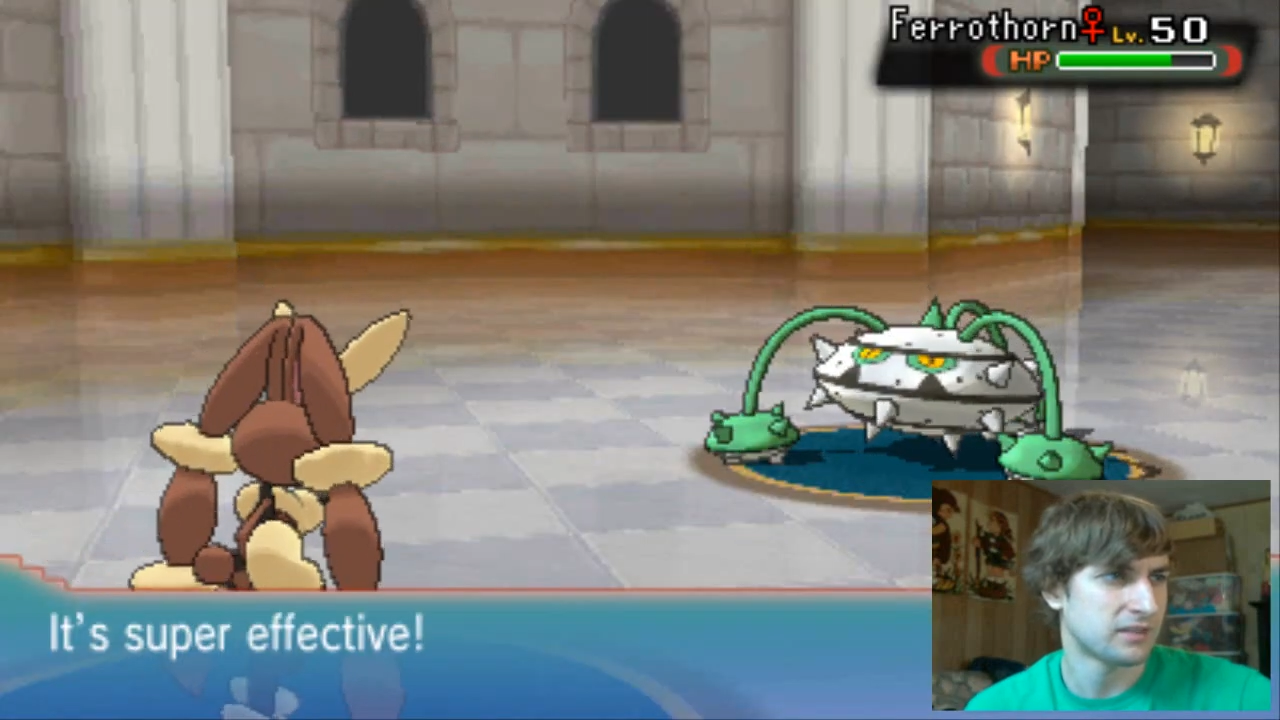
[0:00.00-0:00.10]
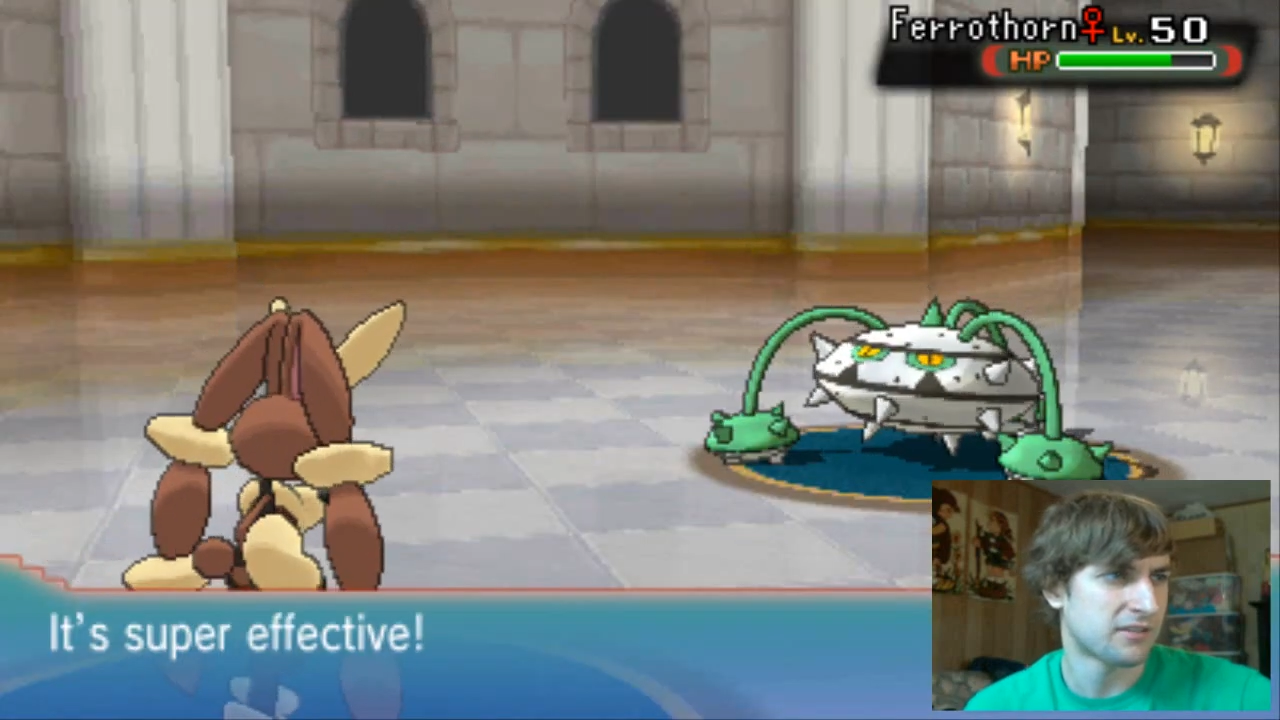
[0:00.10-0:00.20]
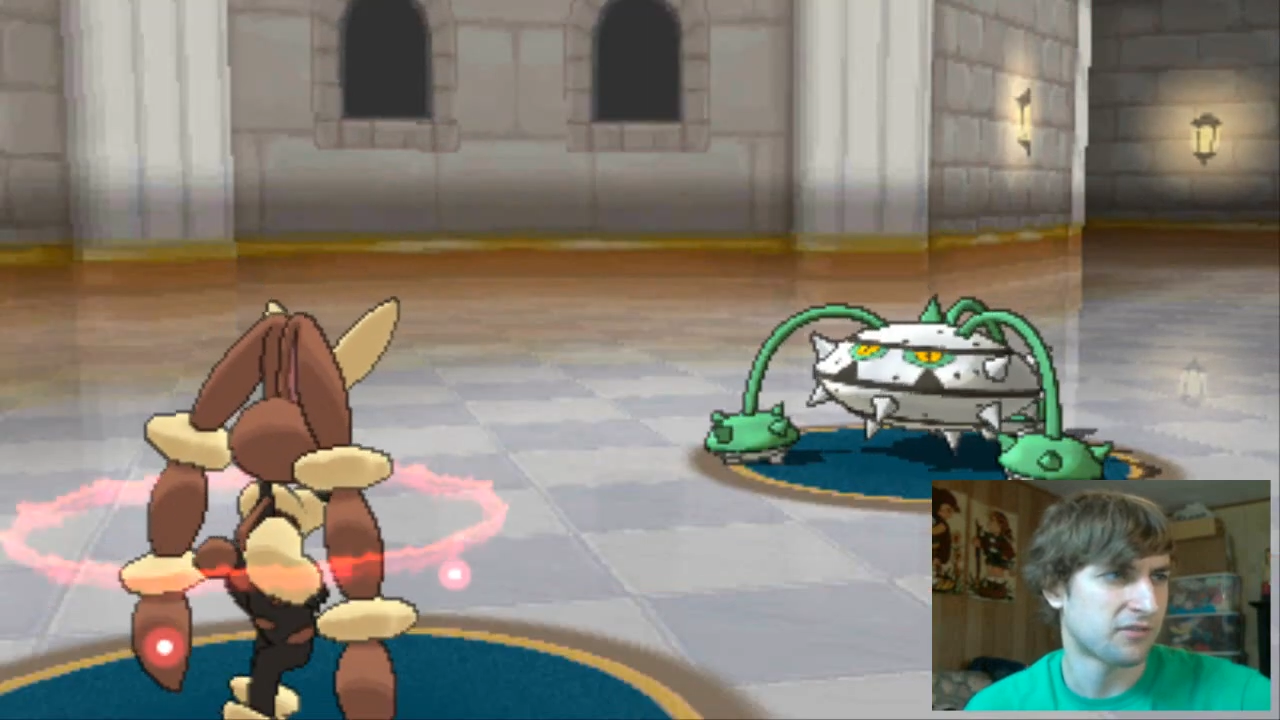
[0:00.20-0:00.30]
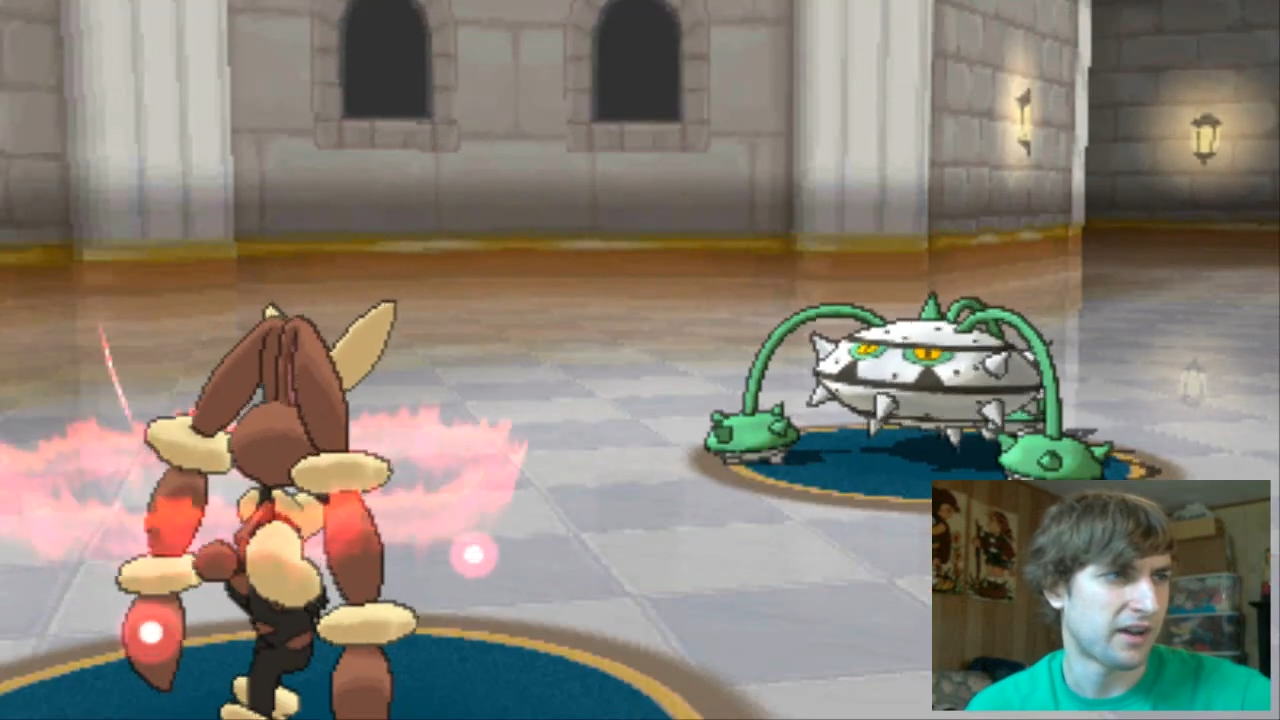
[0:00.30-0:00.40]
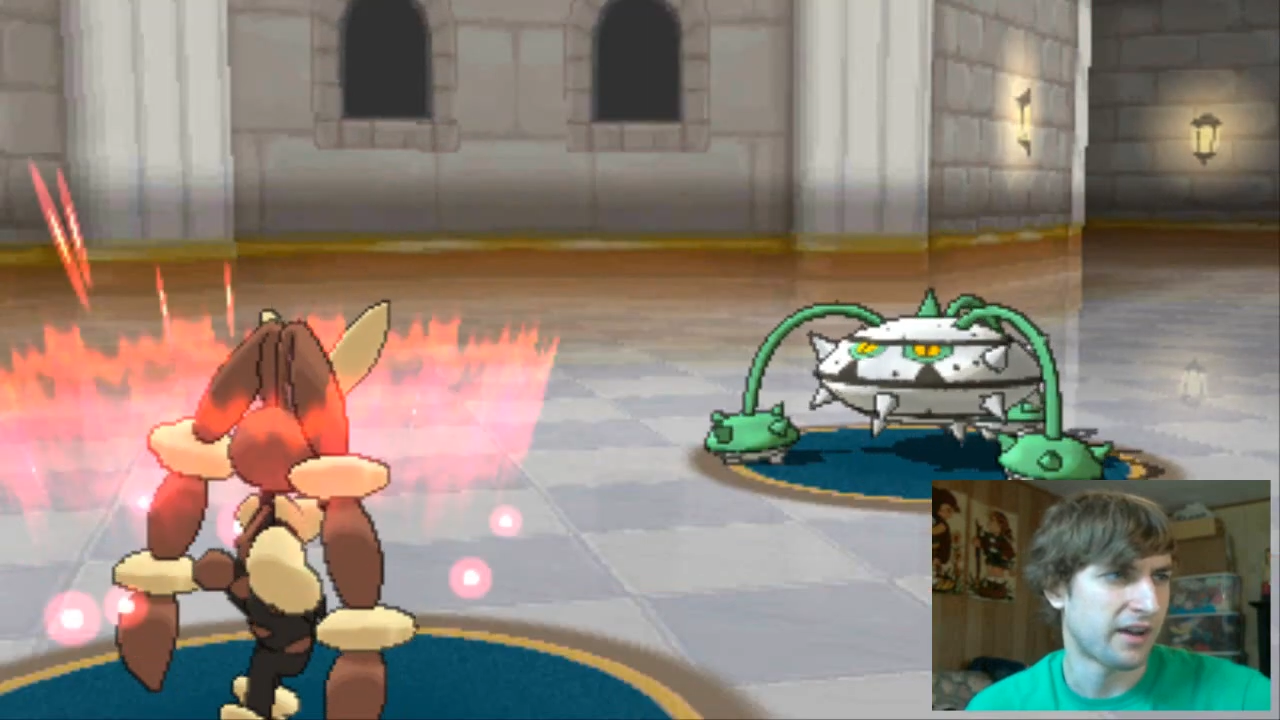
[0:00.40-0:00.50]

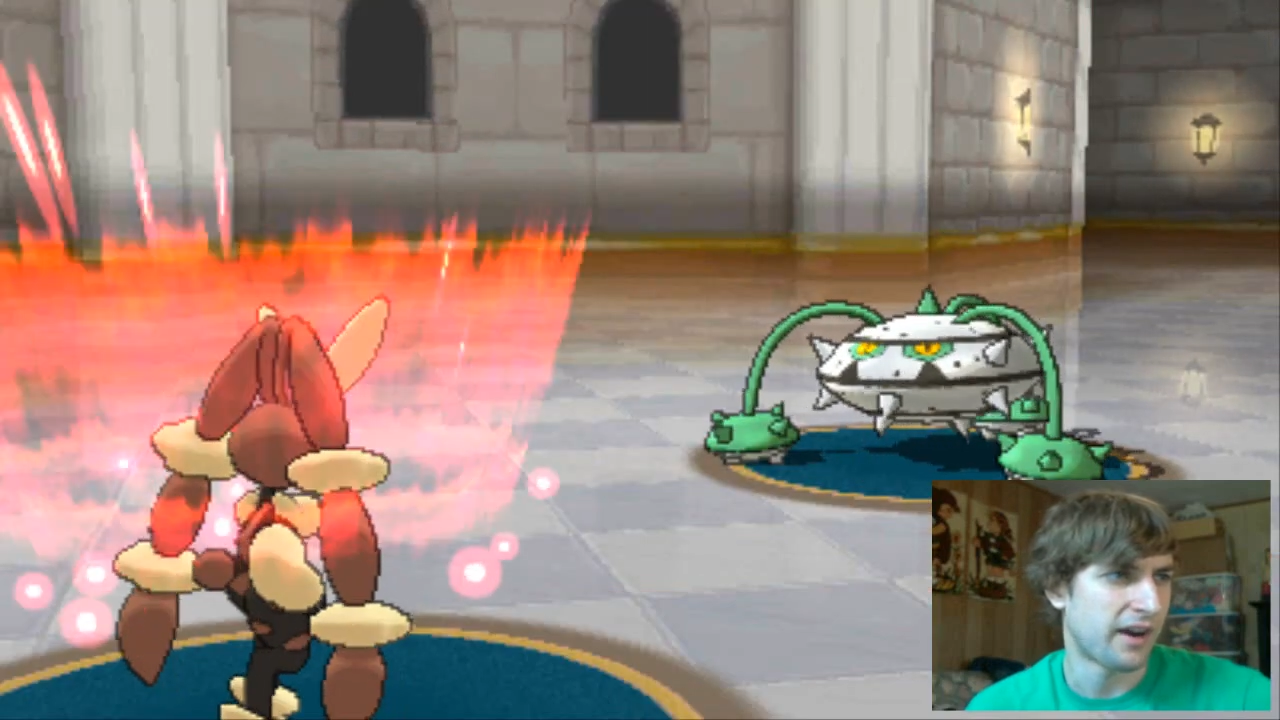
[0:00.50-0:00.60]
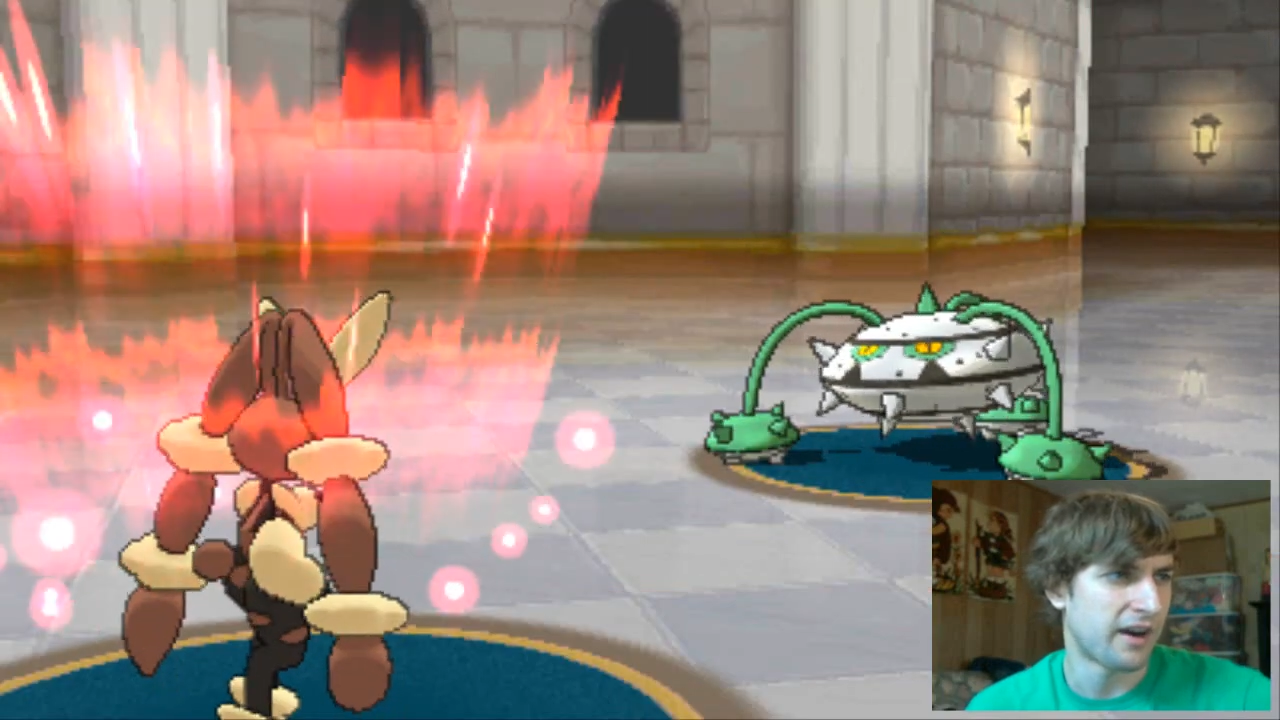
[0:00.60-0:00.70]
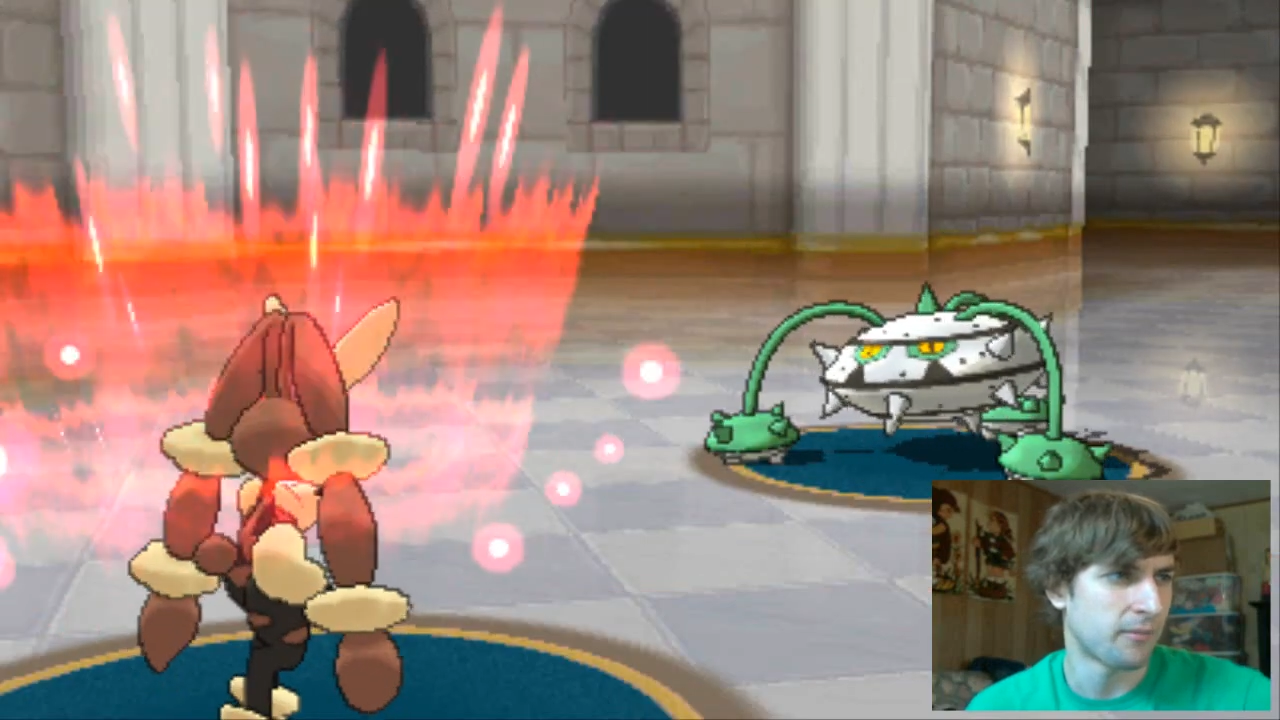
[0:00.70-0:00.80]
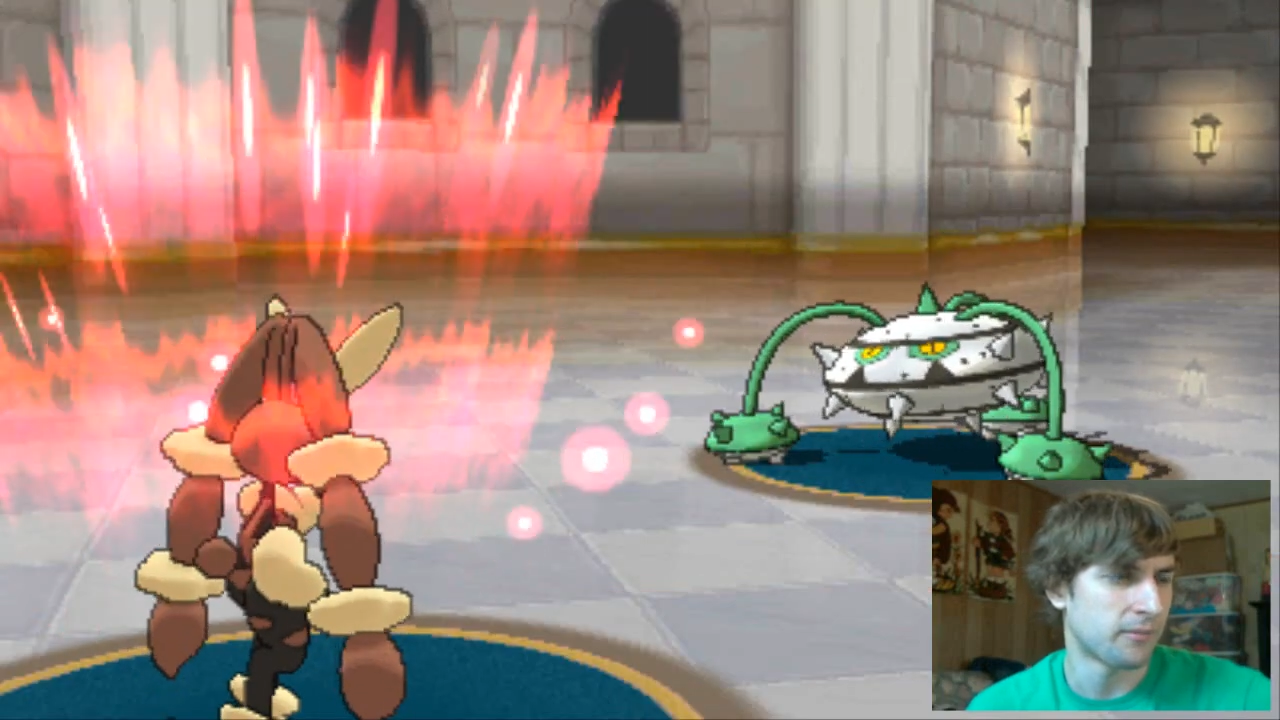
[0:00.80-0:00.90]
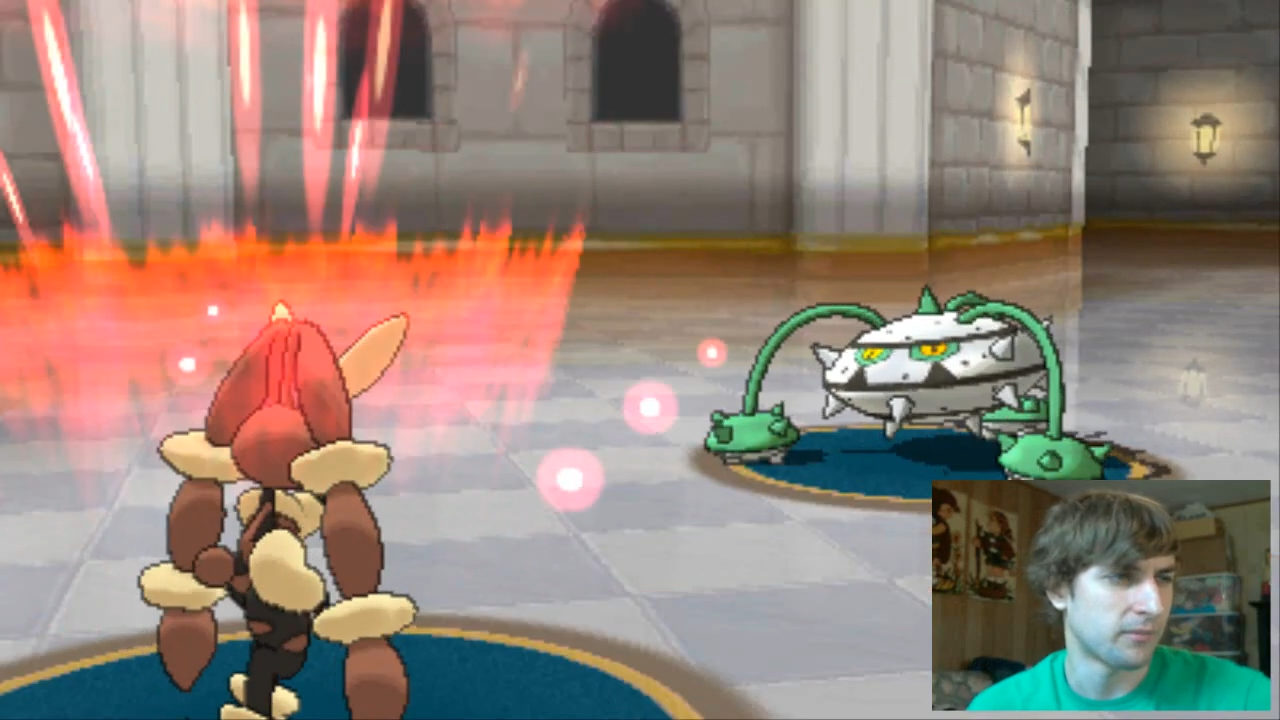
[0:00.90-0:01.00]
That's fine.
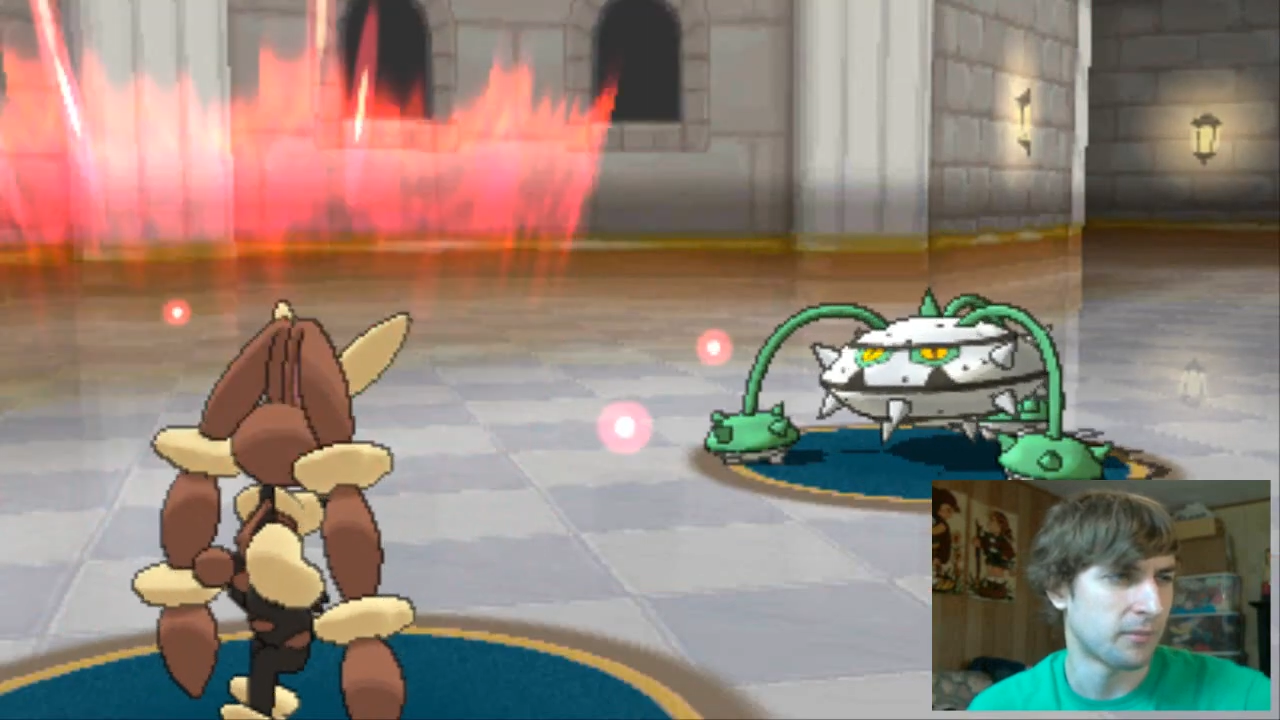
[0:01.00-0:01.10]
Iron.